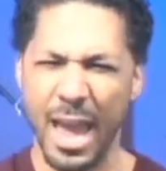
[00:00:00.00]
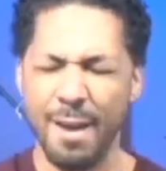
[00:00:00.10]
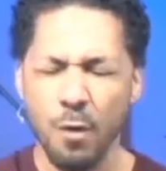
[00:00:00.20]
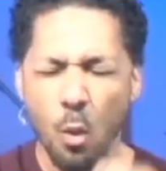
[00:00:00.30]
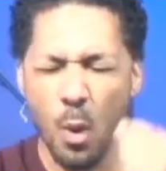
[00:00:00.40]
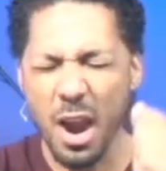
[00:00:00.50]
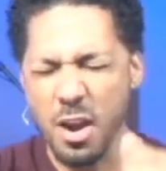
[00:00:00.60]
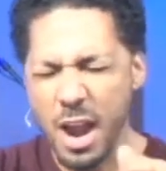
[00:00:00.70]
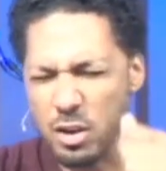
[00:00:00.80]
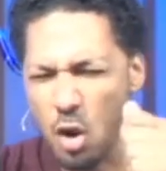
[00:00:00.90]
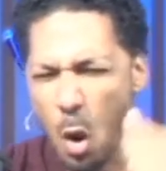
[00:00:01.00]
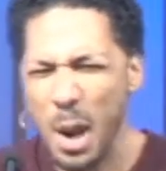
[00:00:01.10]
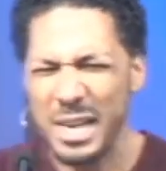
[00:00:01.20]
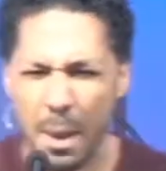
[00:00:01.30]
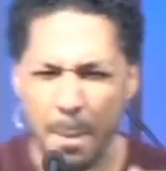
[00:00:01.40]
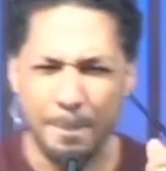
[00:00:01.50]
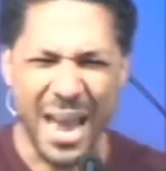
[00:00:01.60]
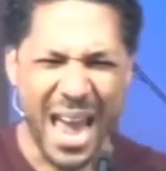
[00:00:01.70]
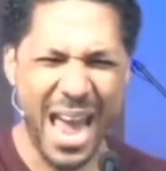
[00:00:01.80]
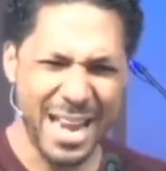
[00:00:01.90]
if we are not going to
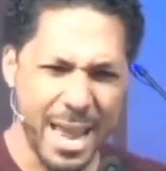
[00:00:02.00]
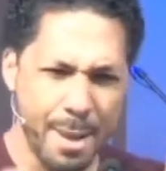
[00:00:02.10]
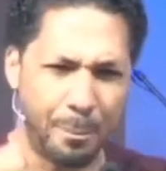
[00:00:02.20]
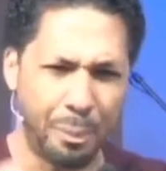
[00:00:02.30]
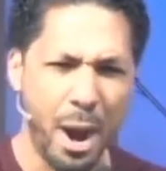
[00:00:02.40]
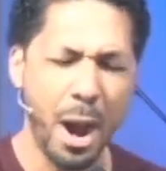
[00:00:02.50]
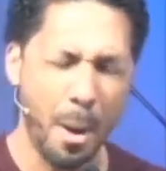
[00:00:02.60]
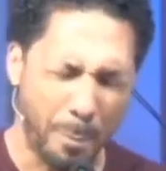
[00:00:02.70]
bed in prayer,